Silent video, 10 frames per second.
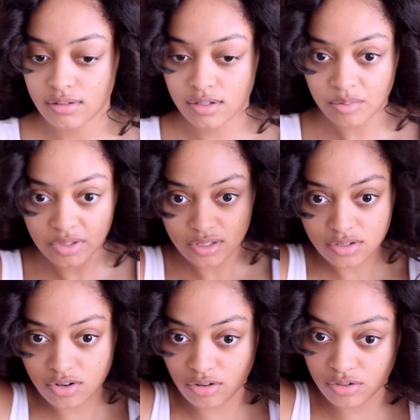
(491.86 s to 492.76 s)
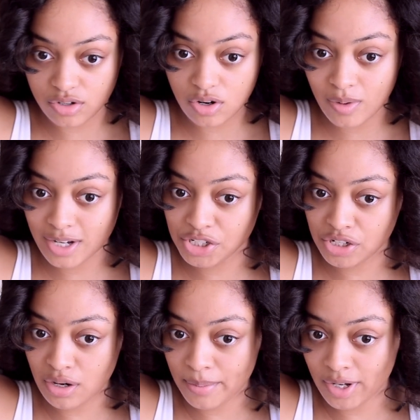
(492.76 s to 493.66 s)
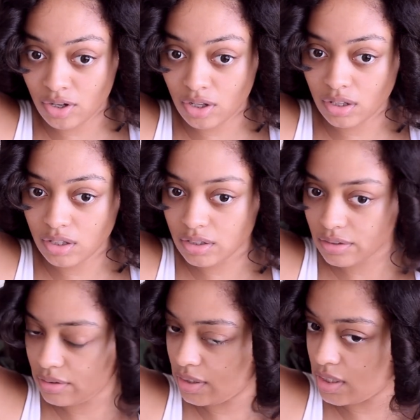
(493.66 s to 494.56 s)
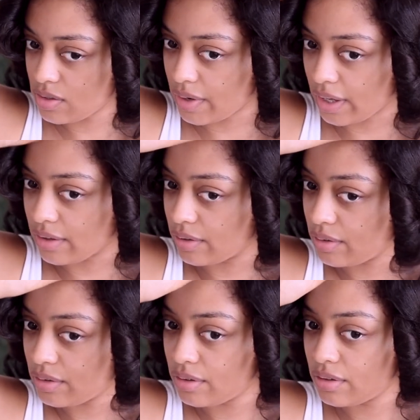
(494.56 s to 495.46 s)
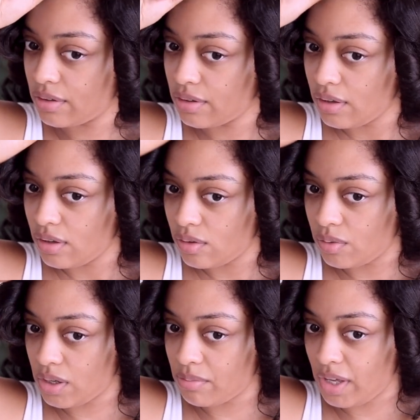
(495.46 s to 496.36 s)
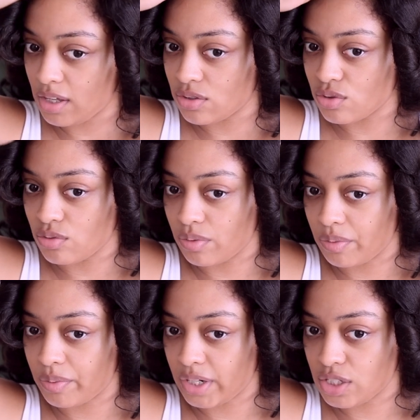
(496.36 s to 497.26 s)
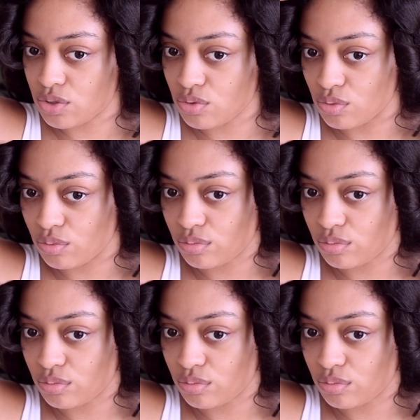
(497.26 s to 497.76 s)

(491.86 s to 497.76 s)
Some of these curls are questionable. It's okay though we can make it do what it do